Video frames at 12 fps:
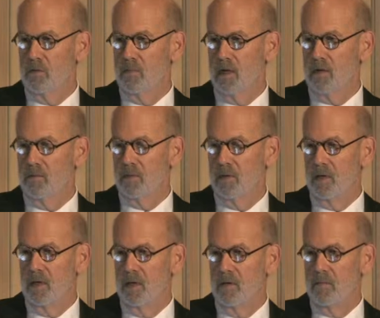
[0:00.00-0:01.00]
to you about him
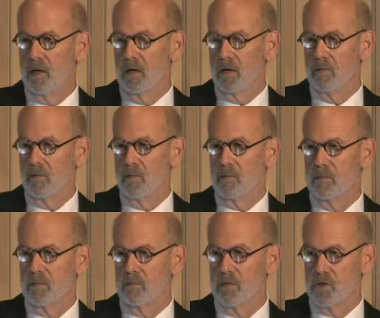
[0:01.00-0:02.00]

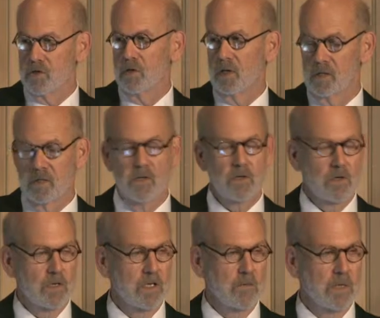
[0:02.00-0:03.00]
concerning his
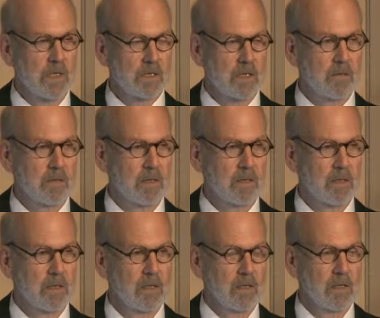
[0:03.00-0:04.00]
internship. And I said, but
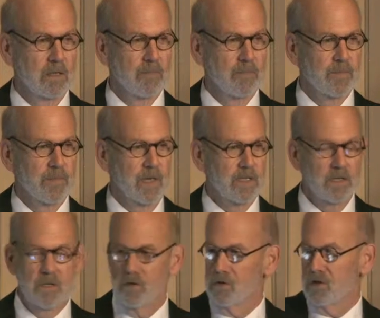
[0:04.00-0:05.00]
his
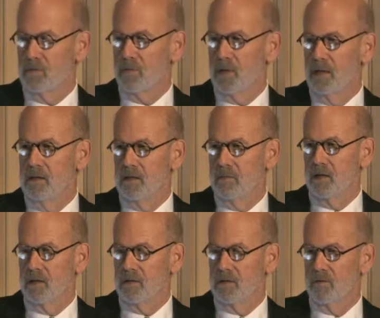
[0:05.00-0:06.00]
internship ended
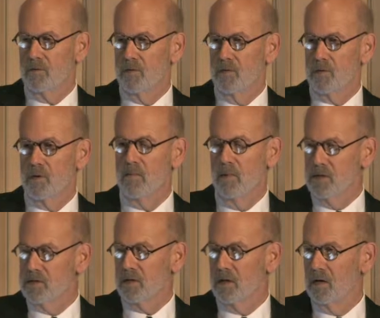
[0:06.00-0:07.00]
about 3
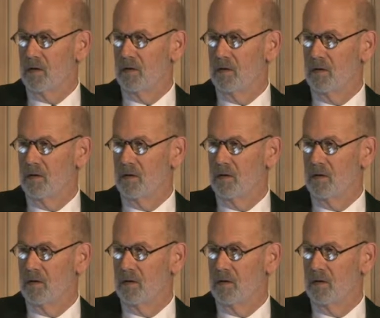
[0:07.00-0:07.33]
months ago.